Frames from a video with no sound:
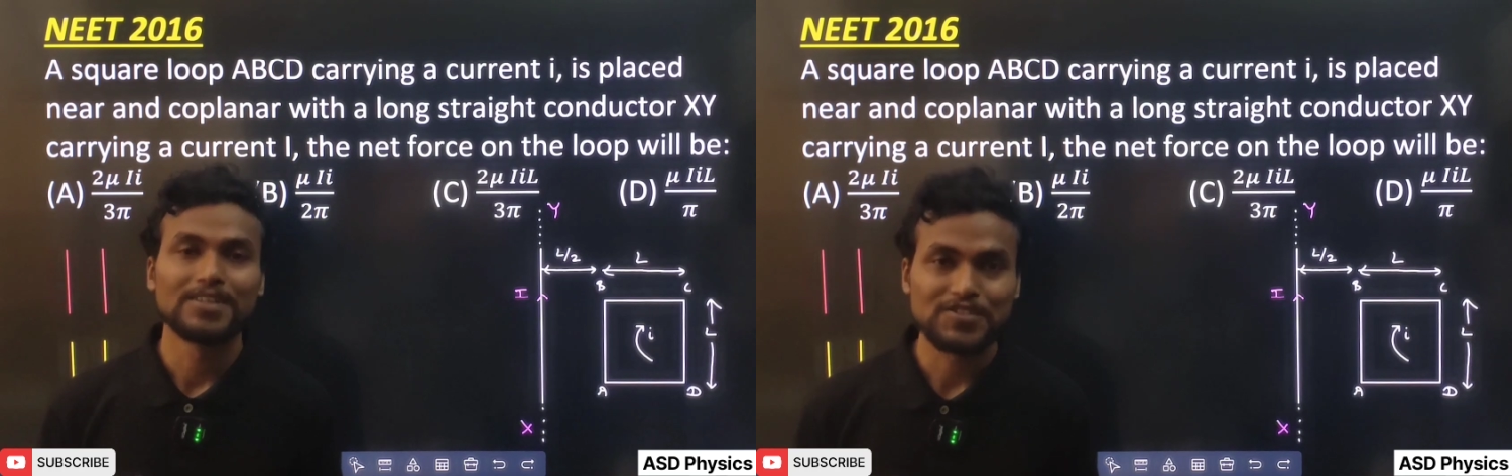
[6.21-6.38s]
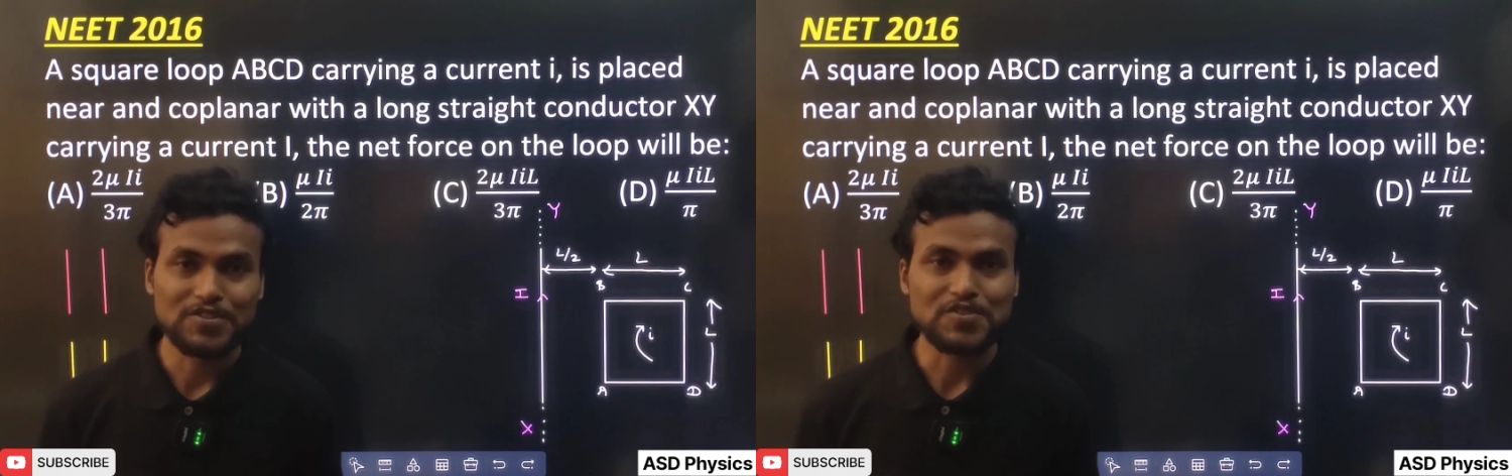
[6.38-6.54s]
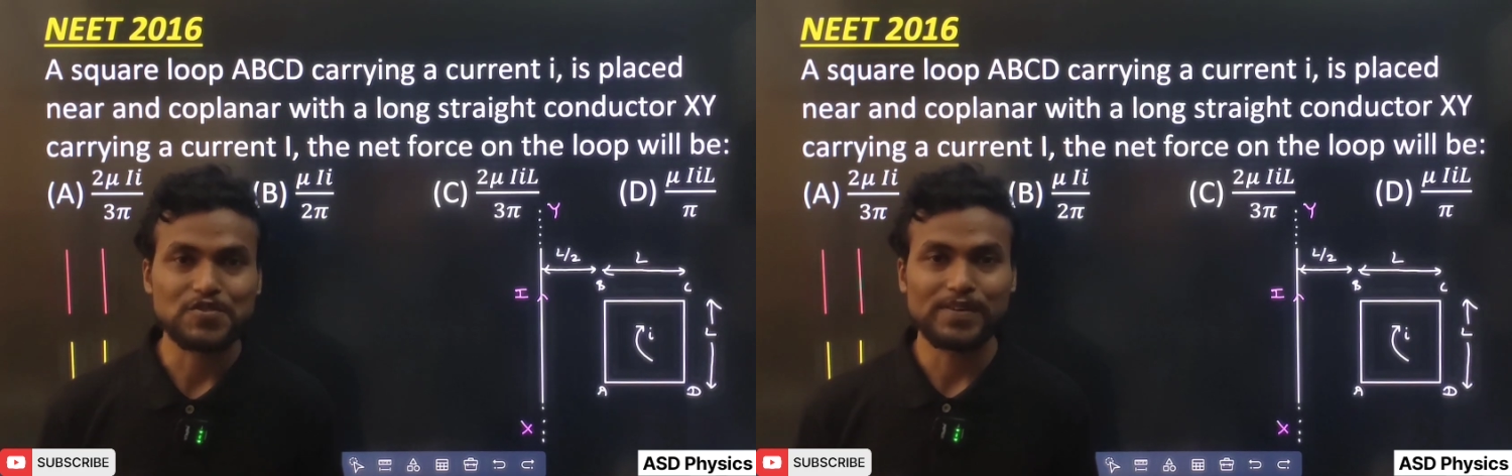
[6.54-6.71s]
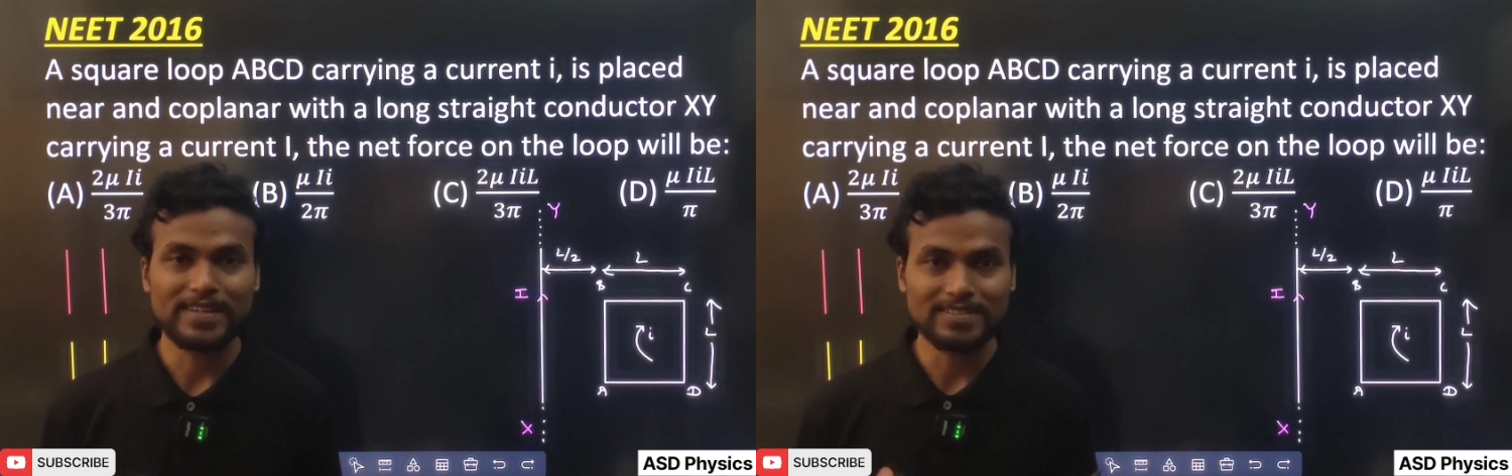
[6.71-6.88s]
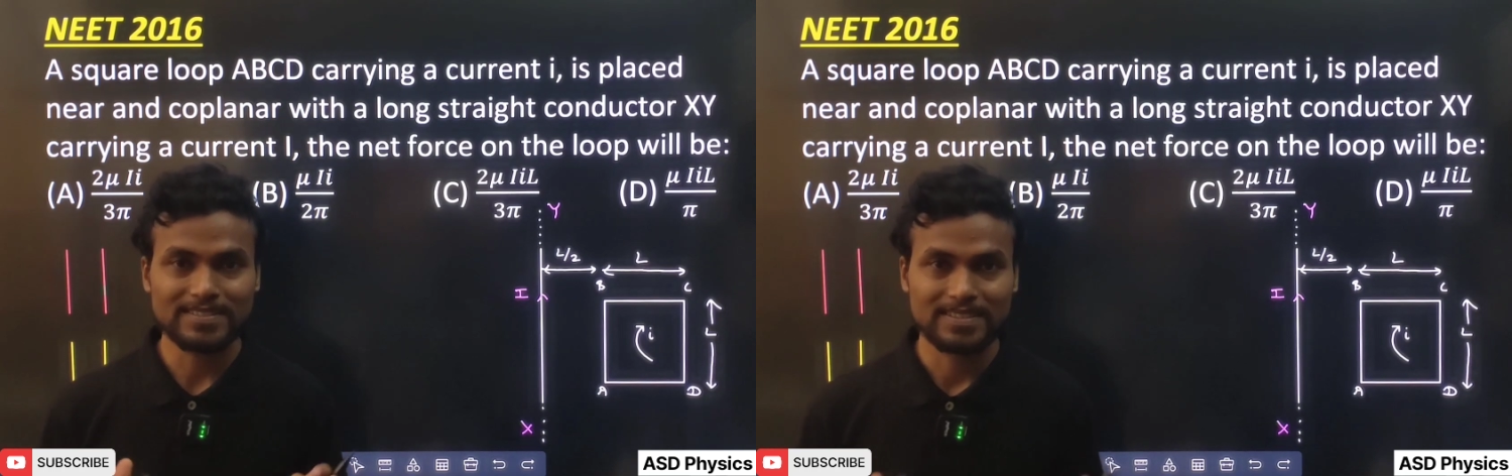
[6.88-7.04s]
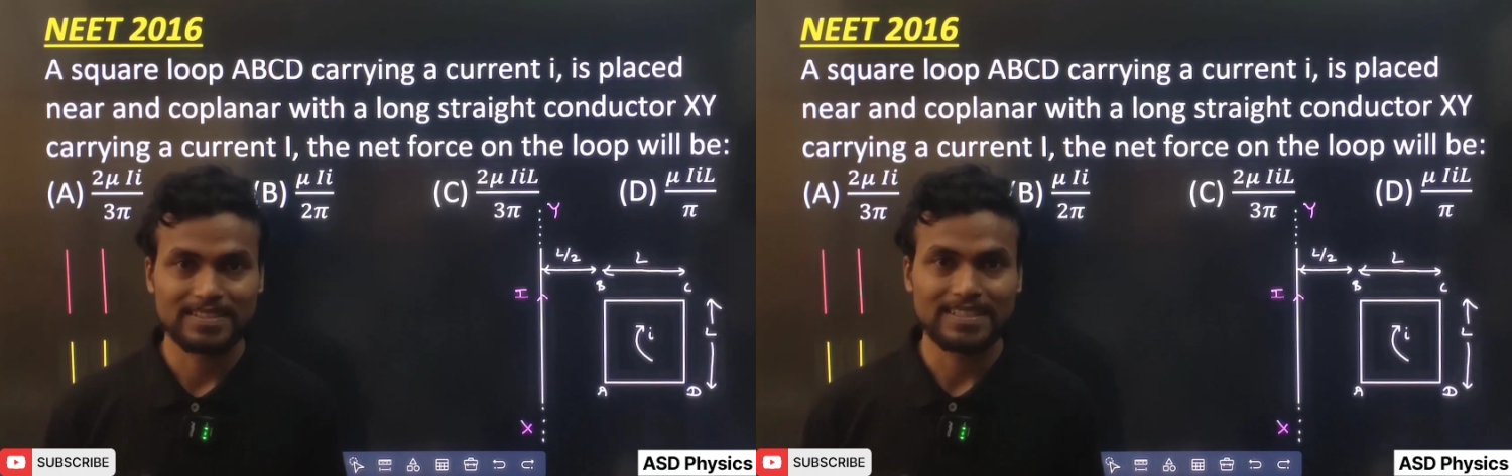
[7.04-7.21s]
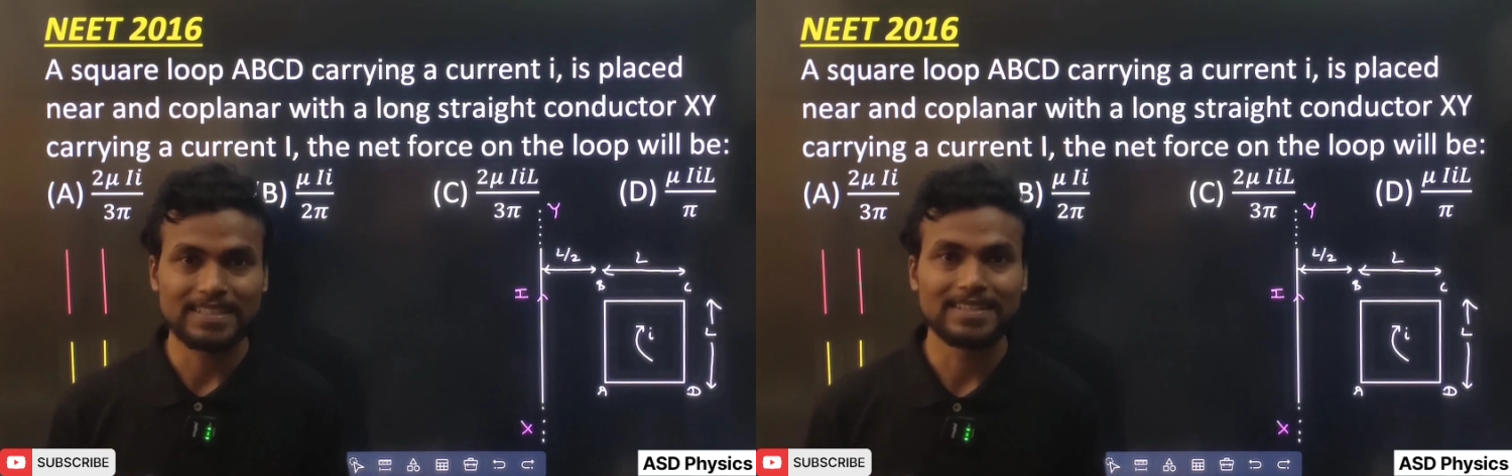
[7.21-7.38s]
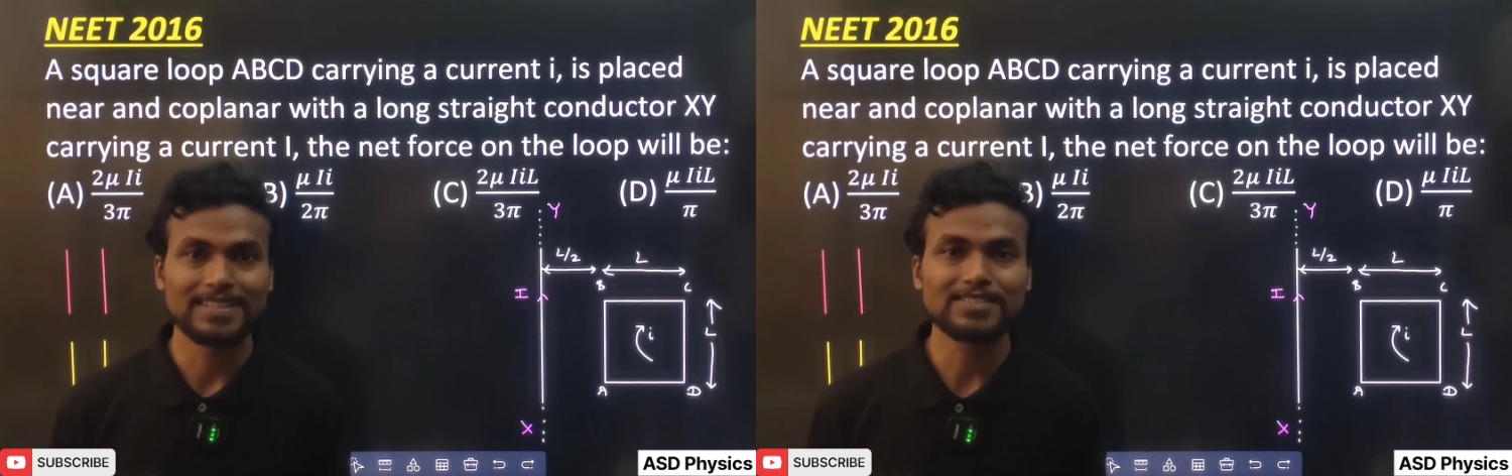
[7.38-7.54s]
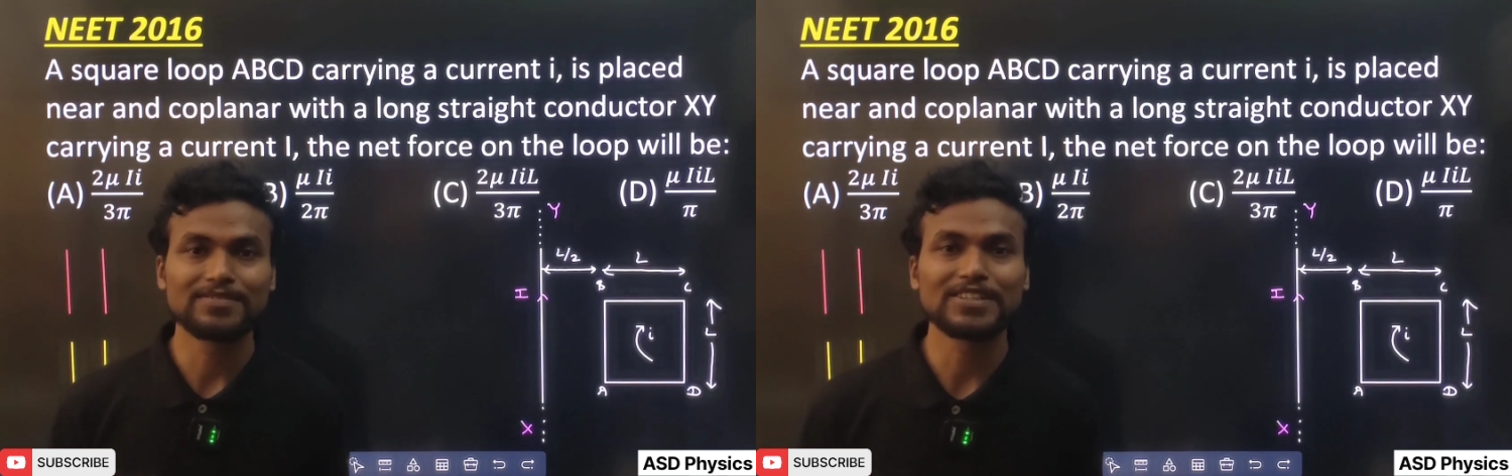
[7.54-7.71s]
So students,
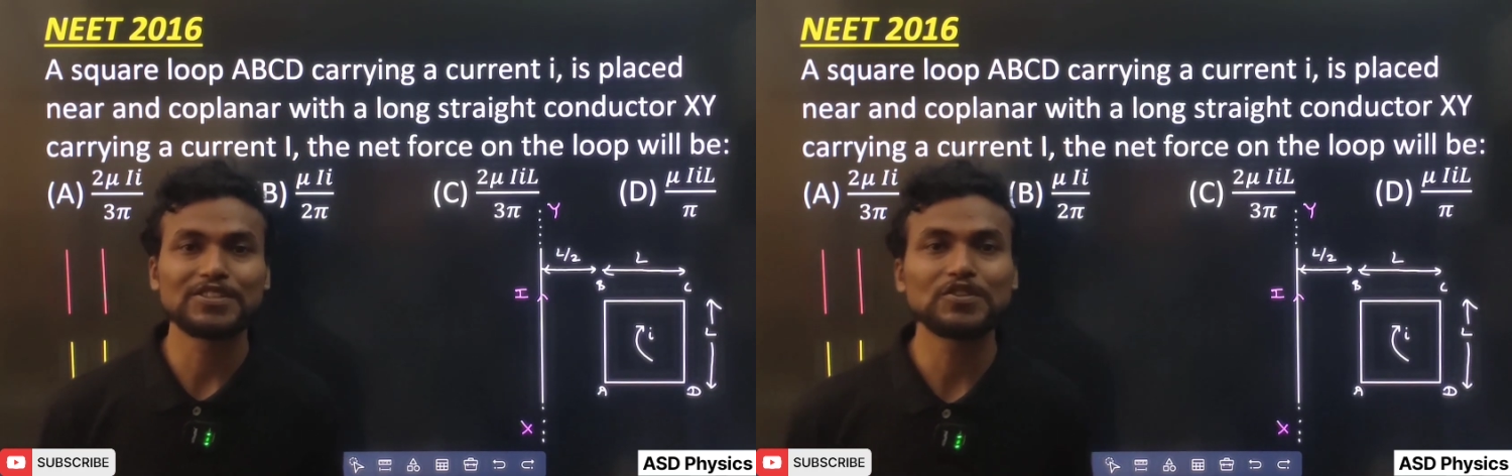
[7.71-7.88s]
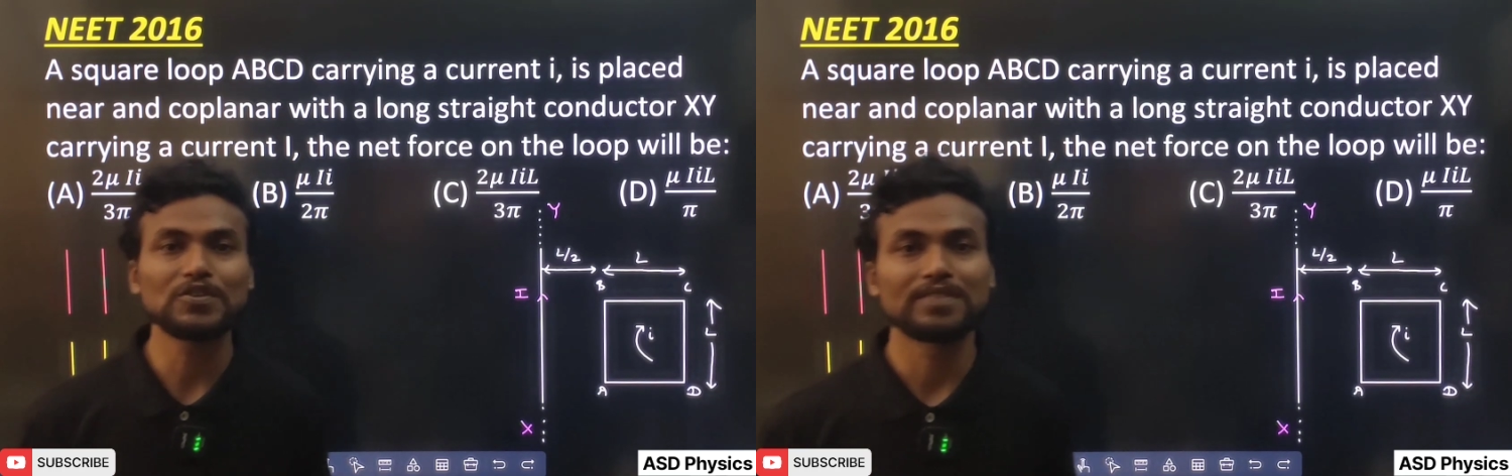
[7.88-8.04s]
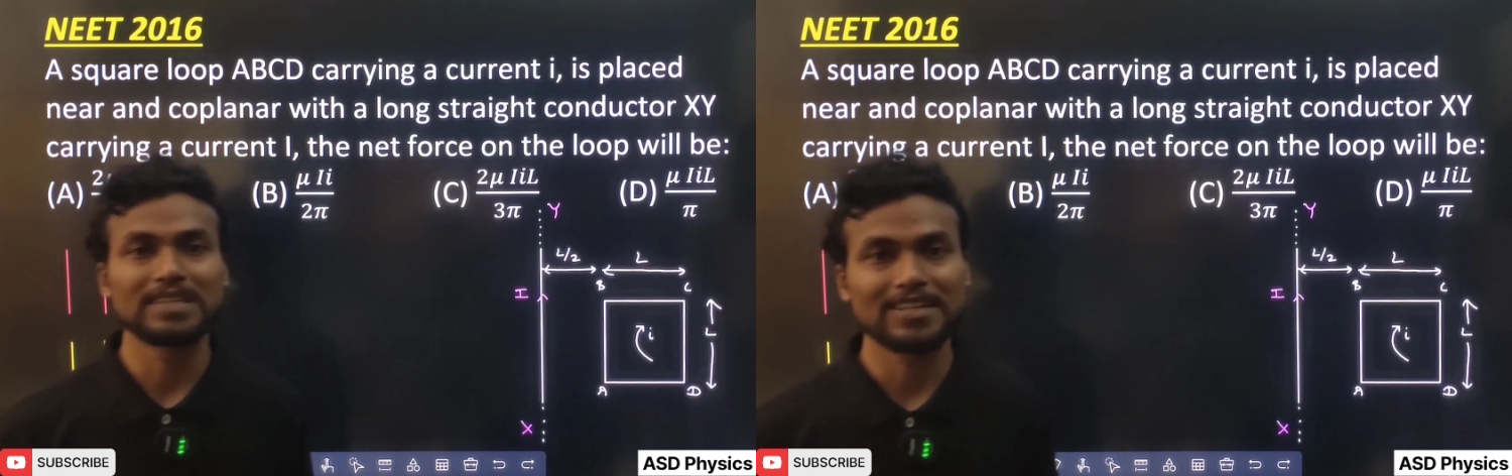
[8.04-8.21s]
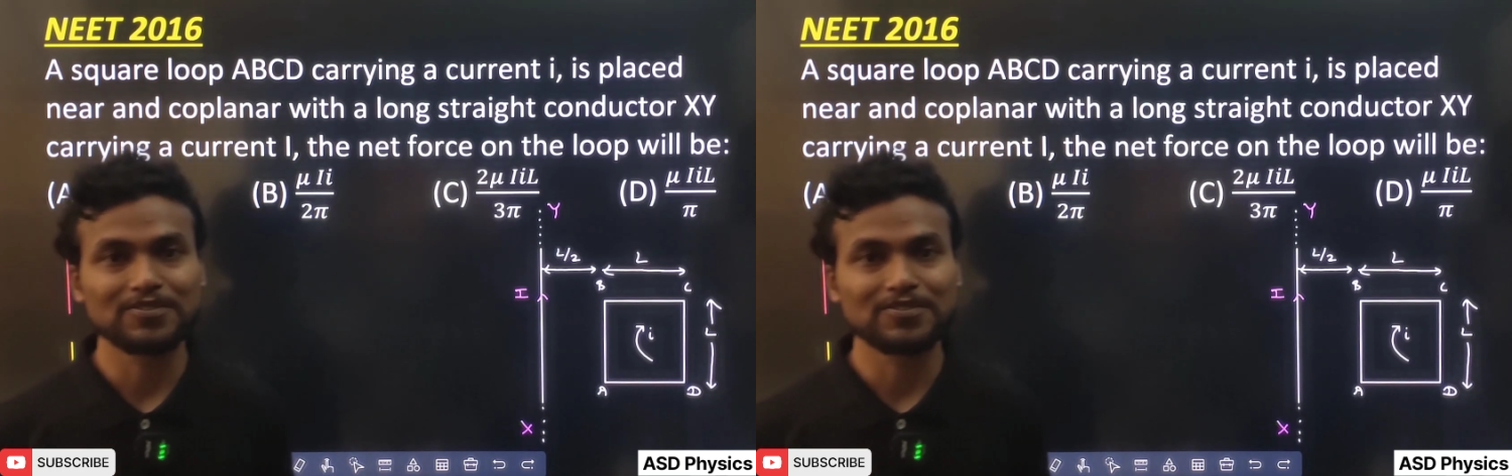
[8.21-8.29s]
in this video we